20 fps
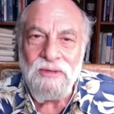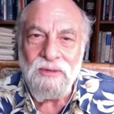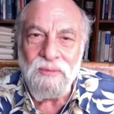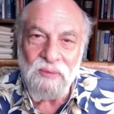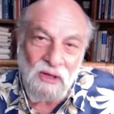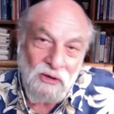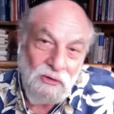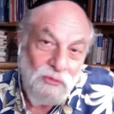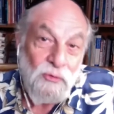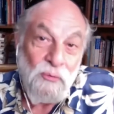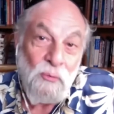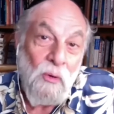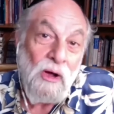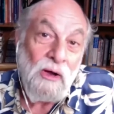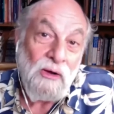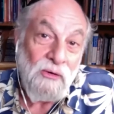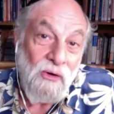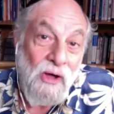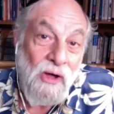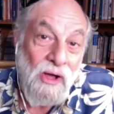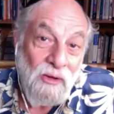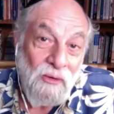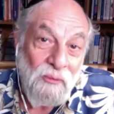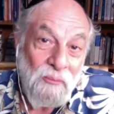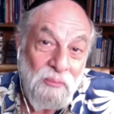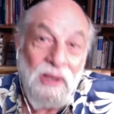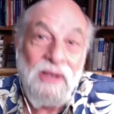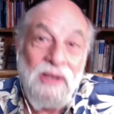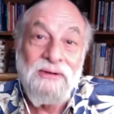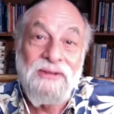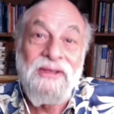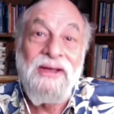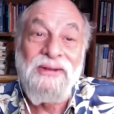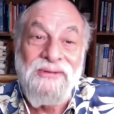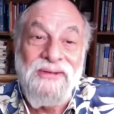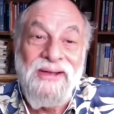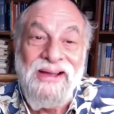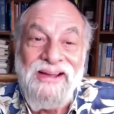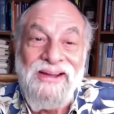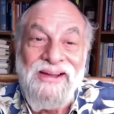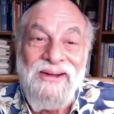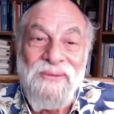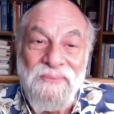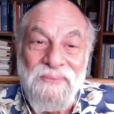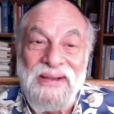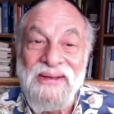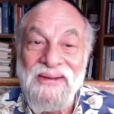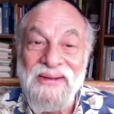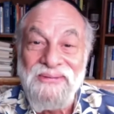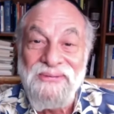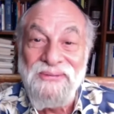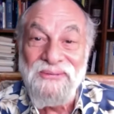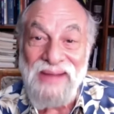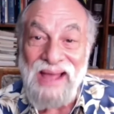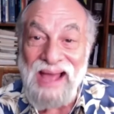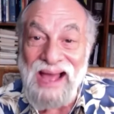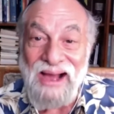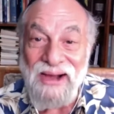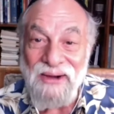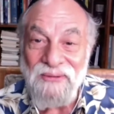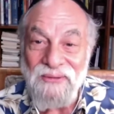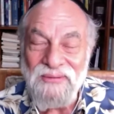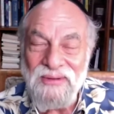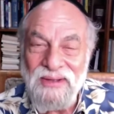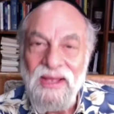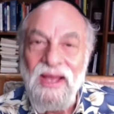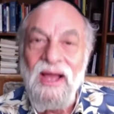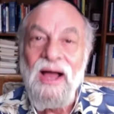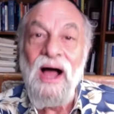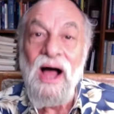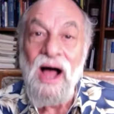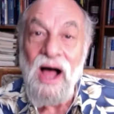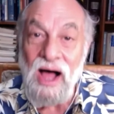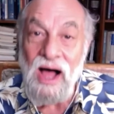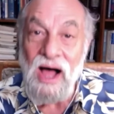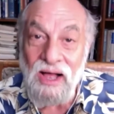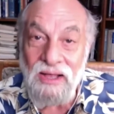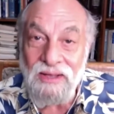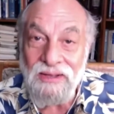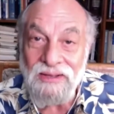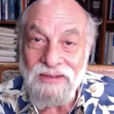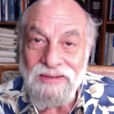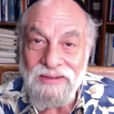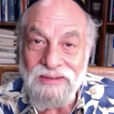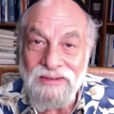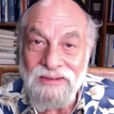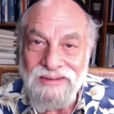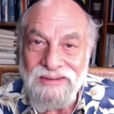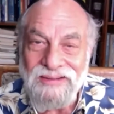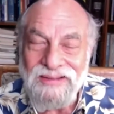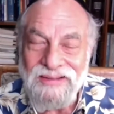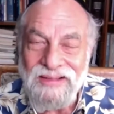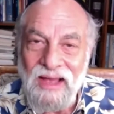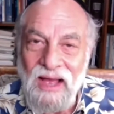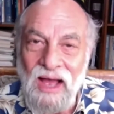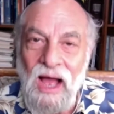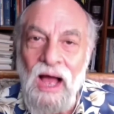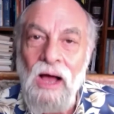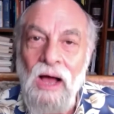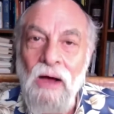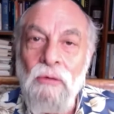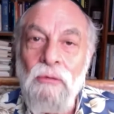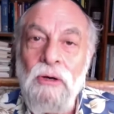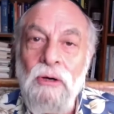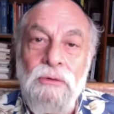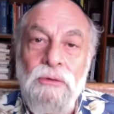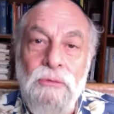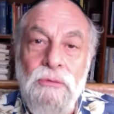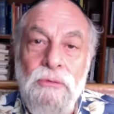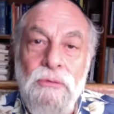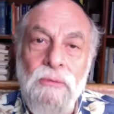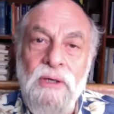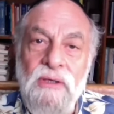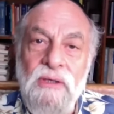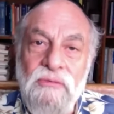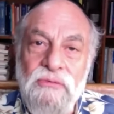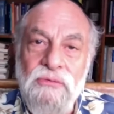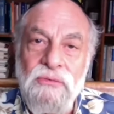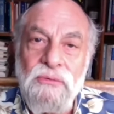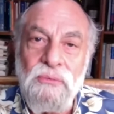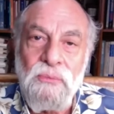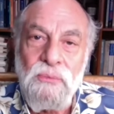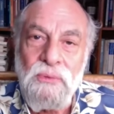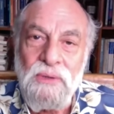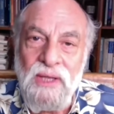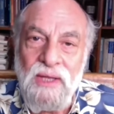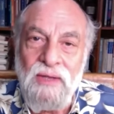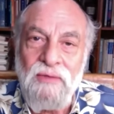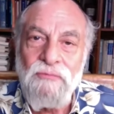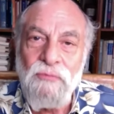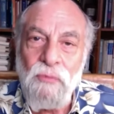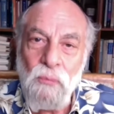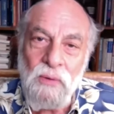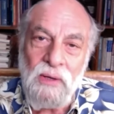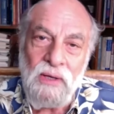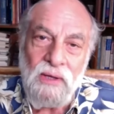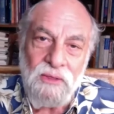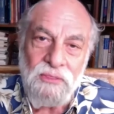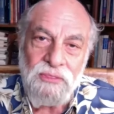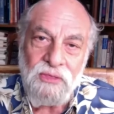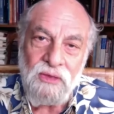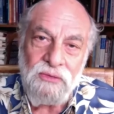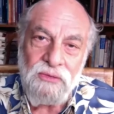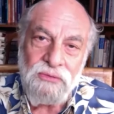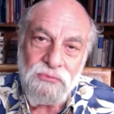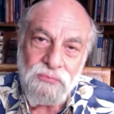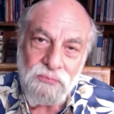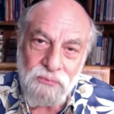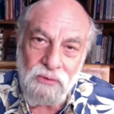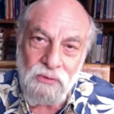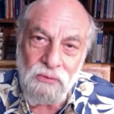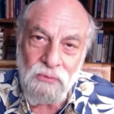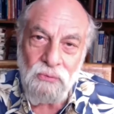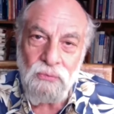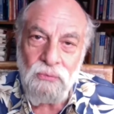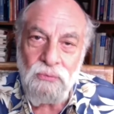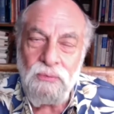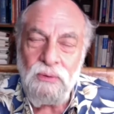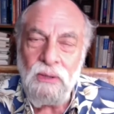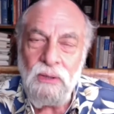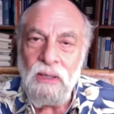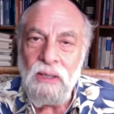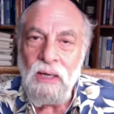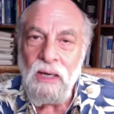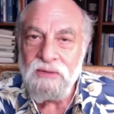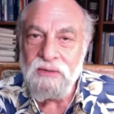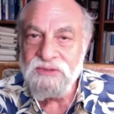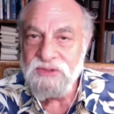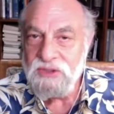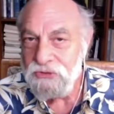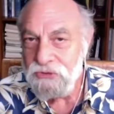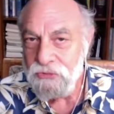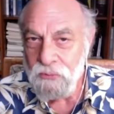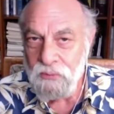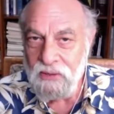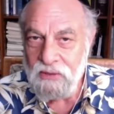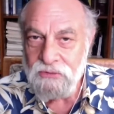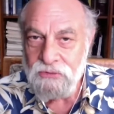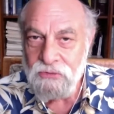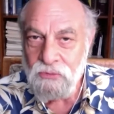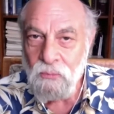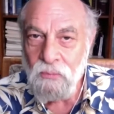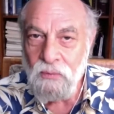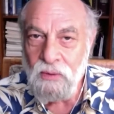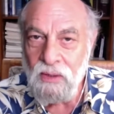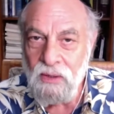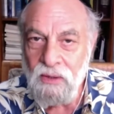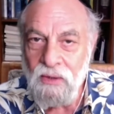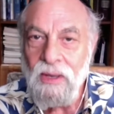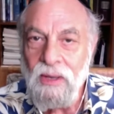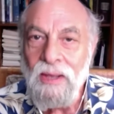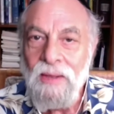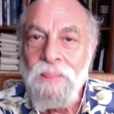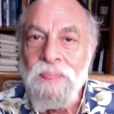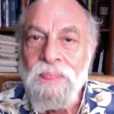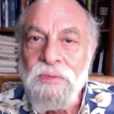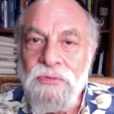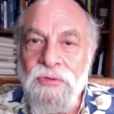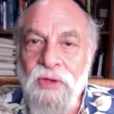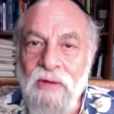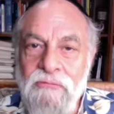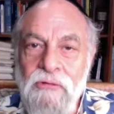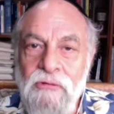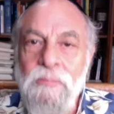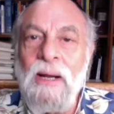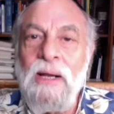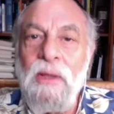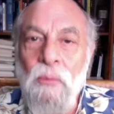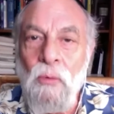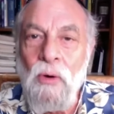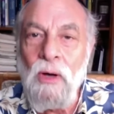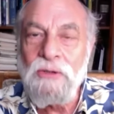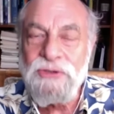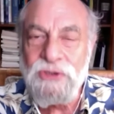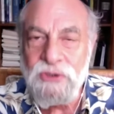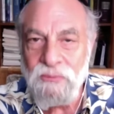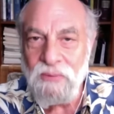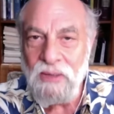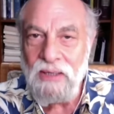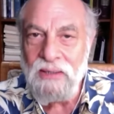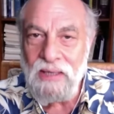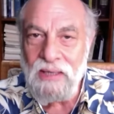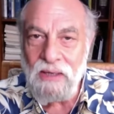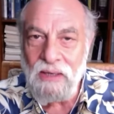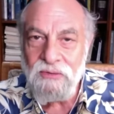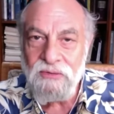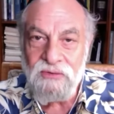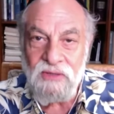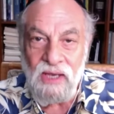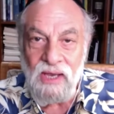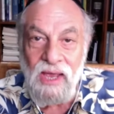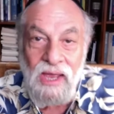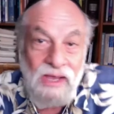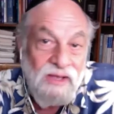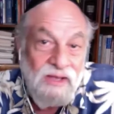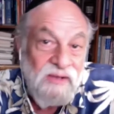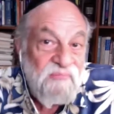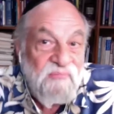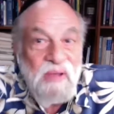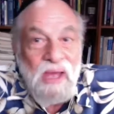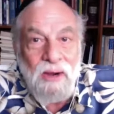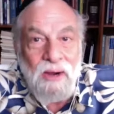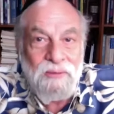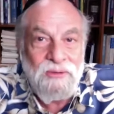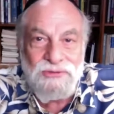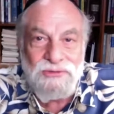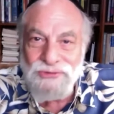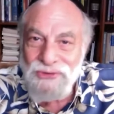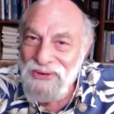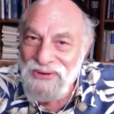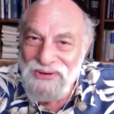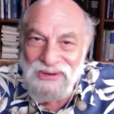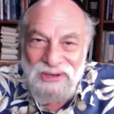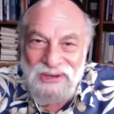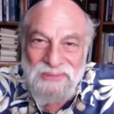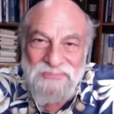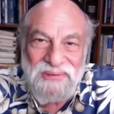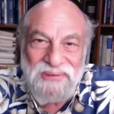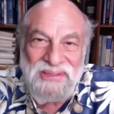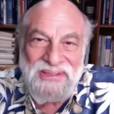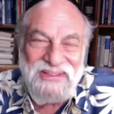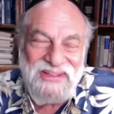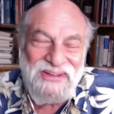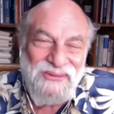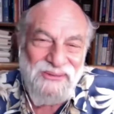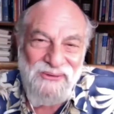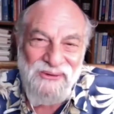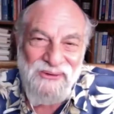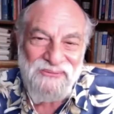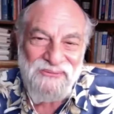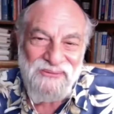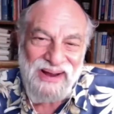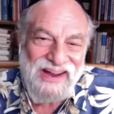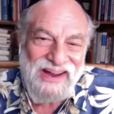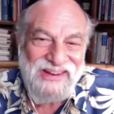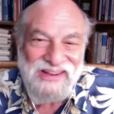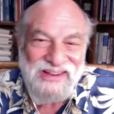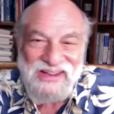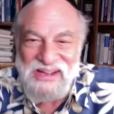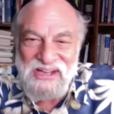Well, I couldn't walk at all. What are you going to do now? How are you going to live with and through a situation where, to everybody watching right now, you say, hey, Barry Shore, you're completely cured, right?